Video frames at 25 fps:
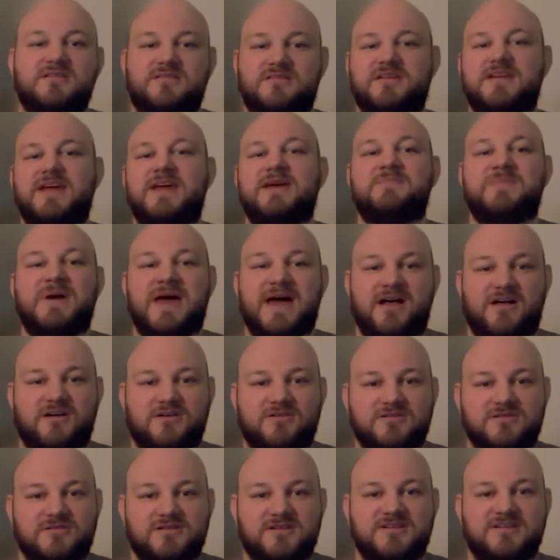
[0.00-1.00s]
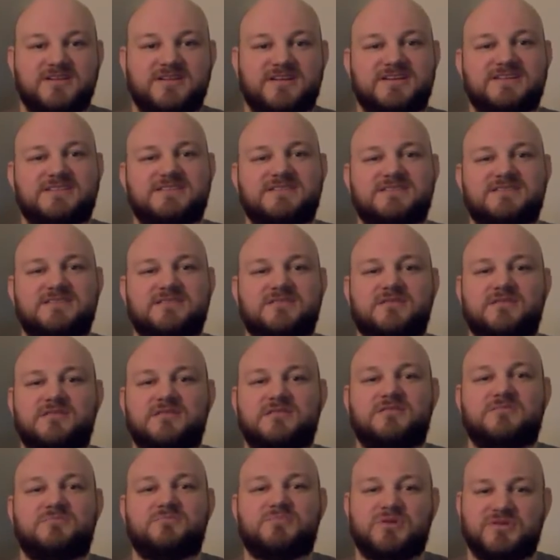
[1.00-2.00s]
The name Alcrud is
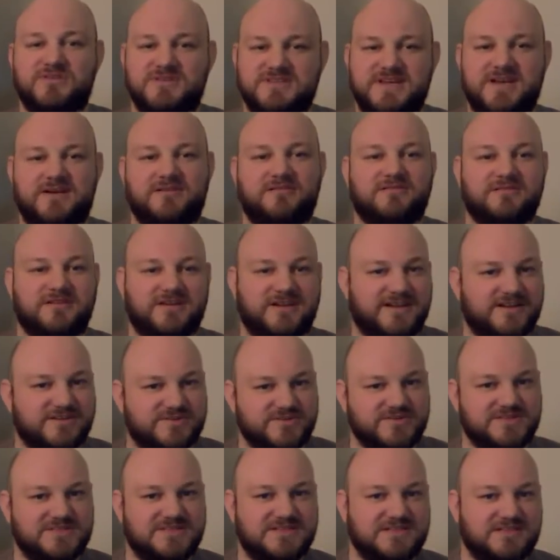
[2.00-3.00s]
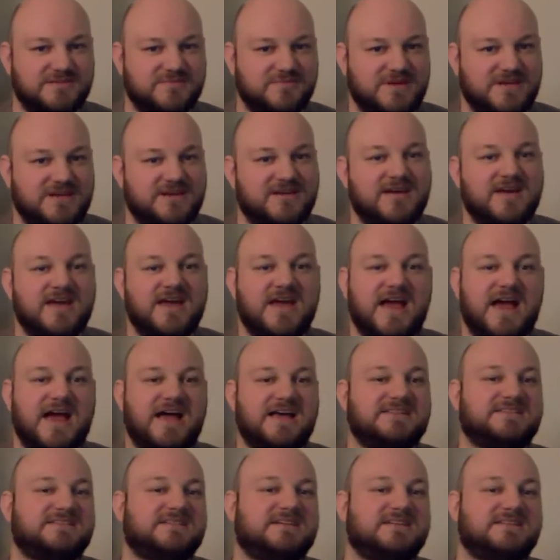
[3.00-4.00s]
particularly interesting to me
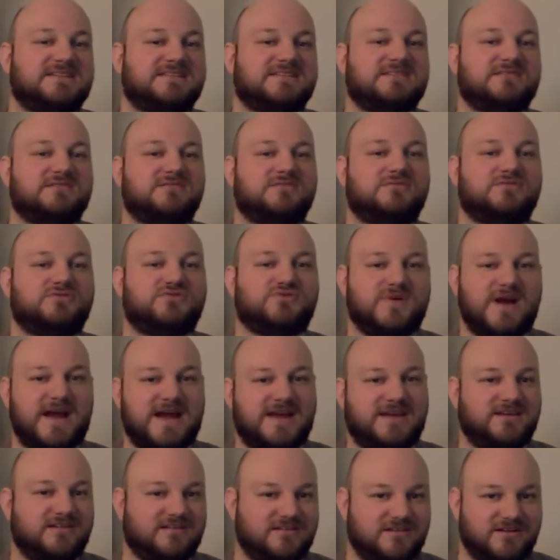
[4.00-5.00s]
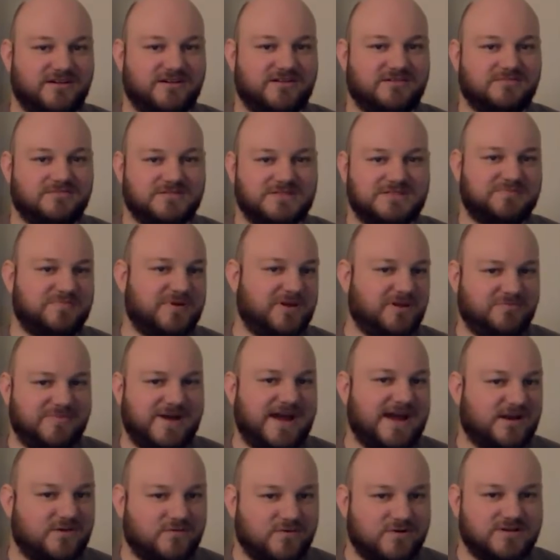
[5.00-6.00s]
as it's Dracula spelled
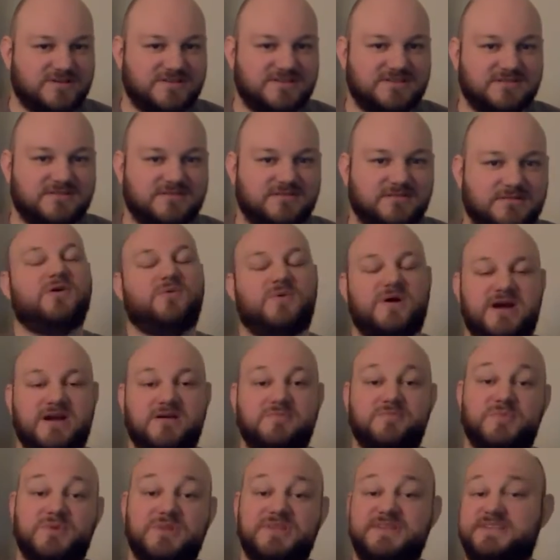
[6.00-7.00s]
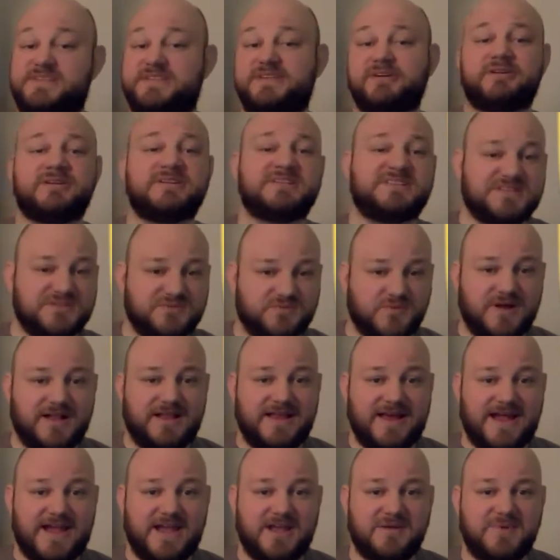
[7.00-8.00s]
backwards. Anyway, the series is
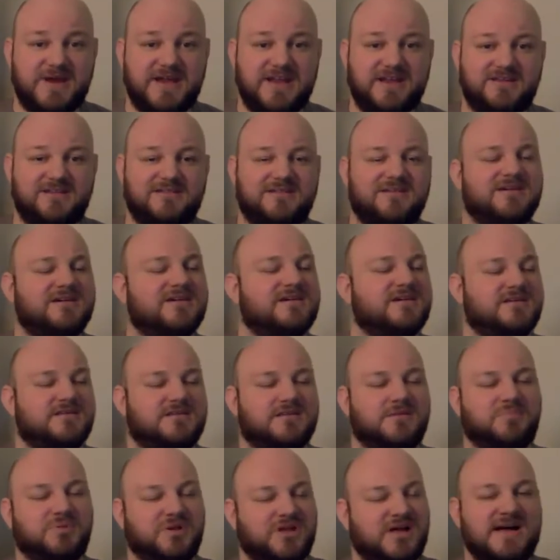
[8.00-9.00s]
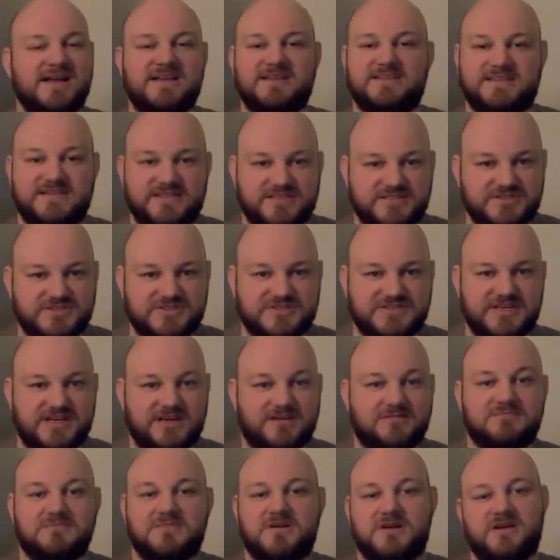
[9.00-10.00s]
well animated, the plot is
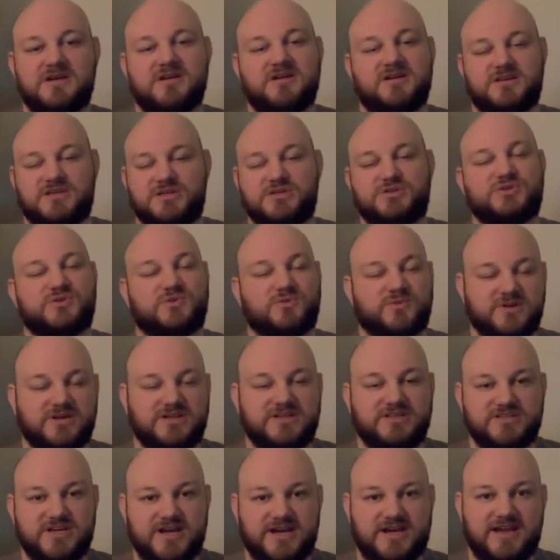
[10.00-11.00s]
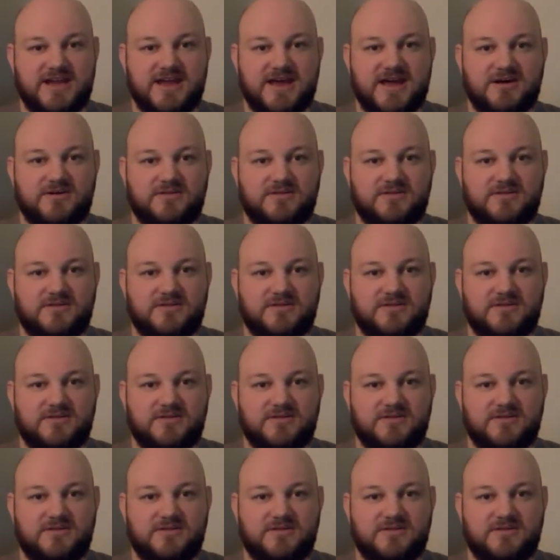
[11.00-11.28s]
interesting, you should really check it